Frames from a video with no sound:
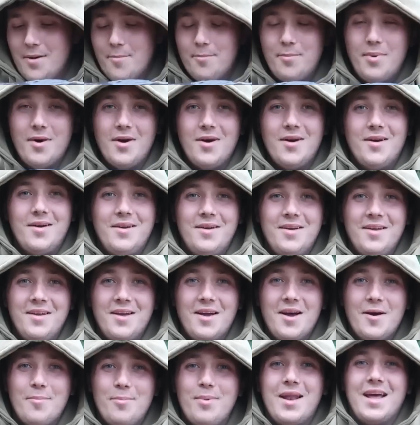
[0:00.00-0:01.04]
but
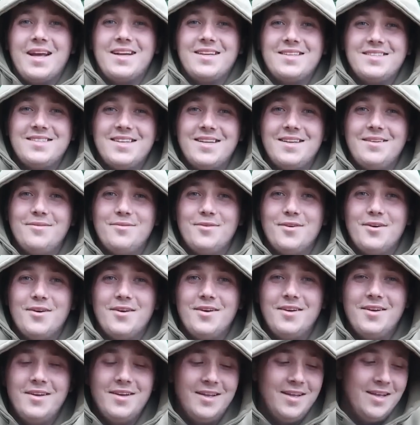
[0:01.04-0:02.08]
a blank saver.
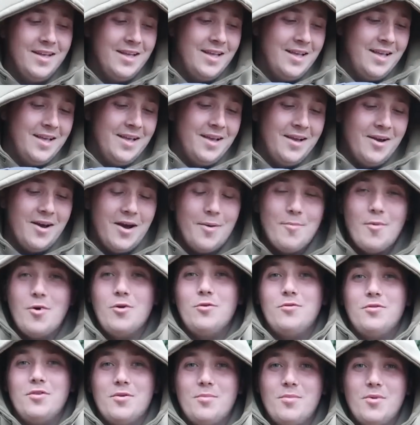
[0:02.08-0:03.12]
I'm
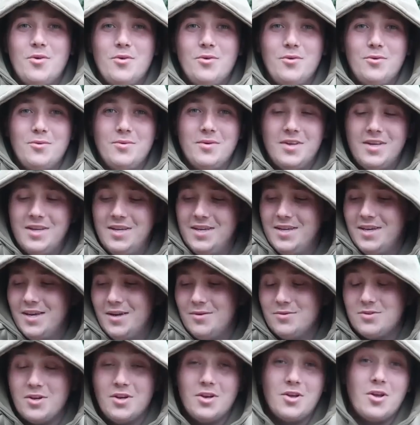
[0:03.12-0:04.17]
over the moon. I
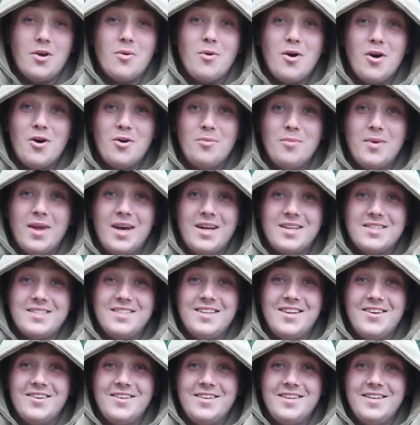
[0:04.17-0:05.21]
was going to go home last
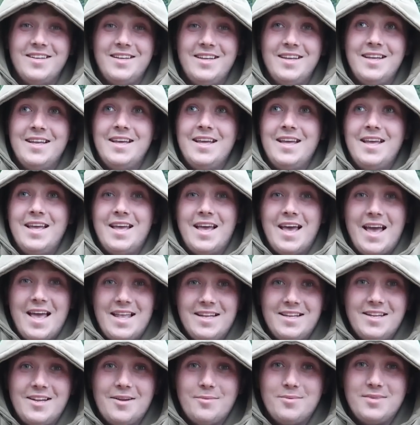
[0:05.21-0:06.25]
night,
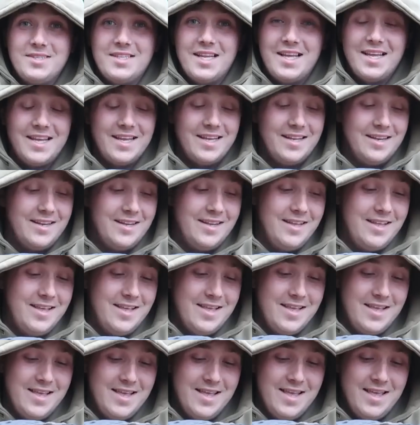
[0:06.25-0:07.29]
ended up staying,
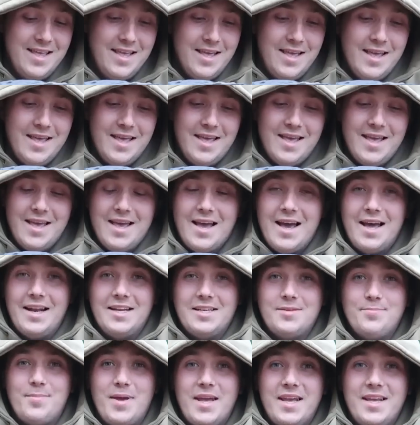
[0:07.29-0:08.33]
and
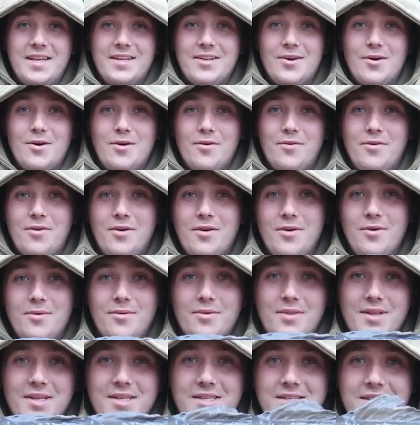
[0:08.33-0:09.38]
it's paid off
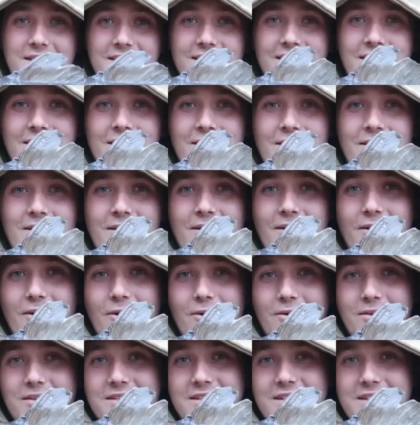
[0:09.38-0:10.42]
with this
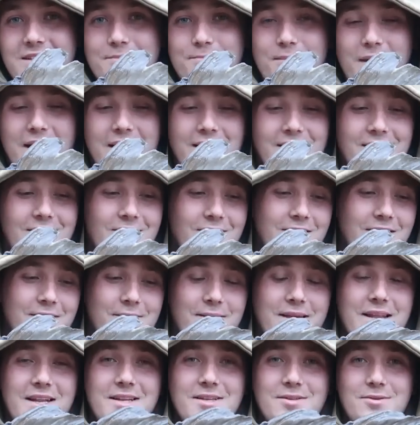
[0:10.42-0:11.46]
Oxlease banger. Look at him
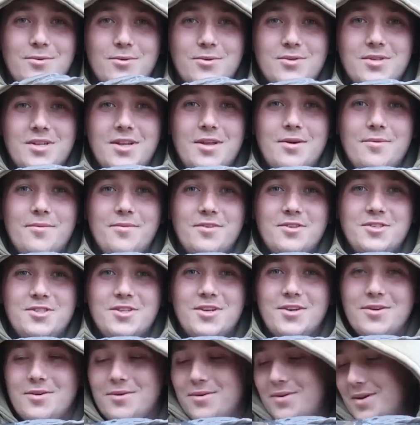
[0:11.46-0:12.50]
getting his dorsal up for
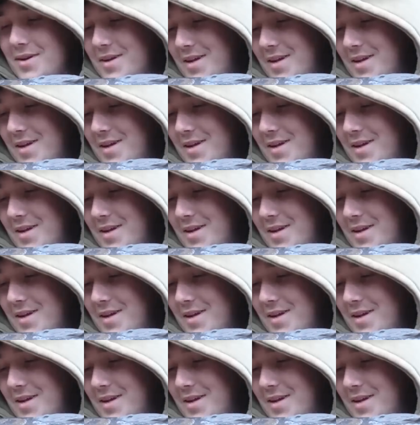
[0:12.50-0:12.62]
show.